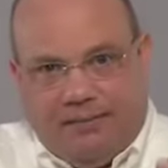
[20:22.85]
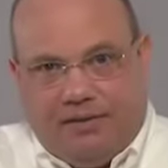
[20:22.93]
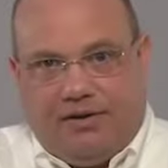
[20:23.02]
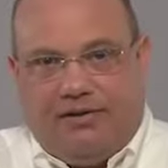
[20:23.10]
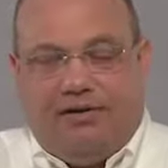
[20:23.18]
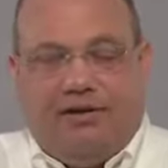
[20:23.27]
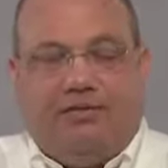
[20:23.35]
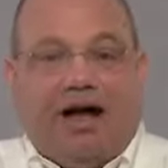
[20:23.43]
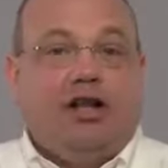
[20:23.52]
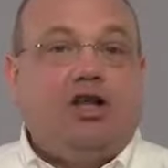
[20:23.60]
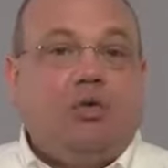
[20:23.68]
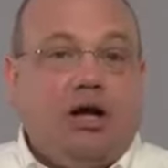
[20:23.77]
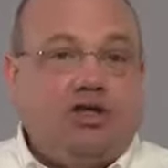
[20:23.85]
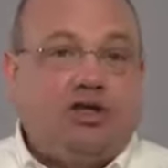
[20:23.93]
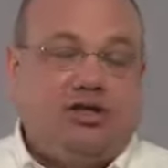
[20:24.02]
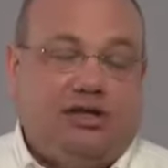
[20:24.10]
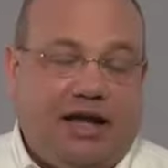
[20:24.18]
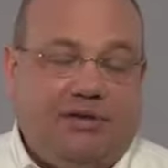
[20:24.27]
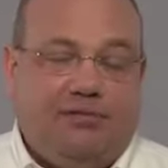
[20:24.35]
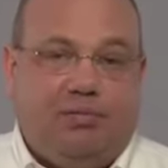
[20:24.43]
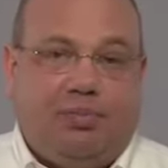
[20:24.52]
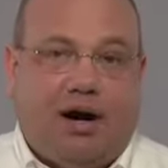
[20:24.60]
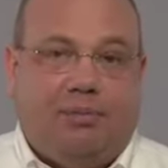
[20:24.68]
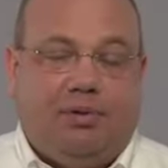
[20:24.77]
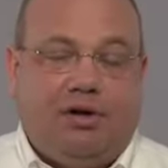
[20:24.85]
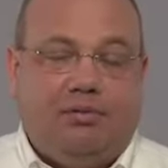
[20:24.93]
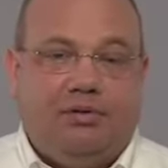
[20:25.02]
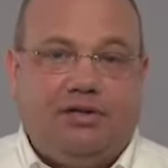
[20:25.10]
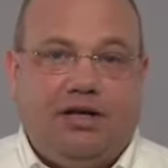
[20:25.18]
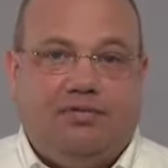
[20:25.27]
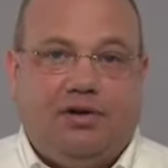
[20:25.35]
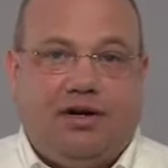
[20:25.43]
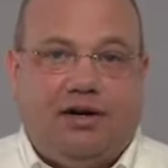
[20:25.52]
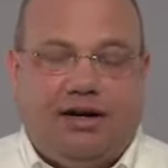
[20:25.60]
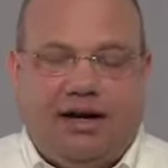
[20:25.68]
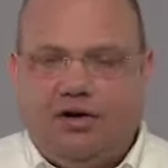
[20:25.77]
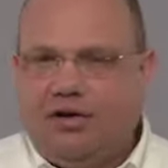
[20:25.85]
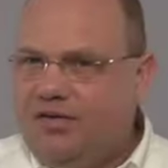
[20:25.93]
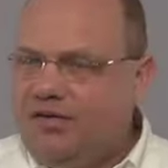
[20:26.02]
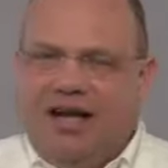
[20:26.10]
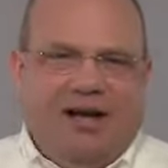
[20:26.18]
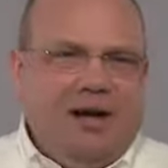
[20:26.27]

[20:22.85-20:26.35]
the valuation date for property received in inheritance.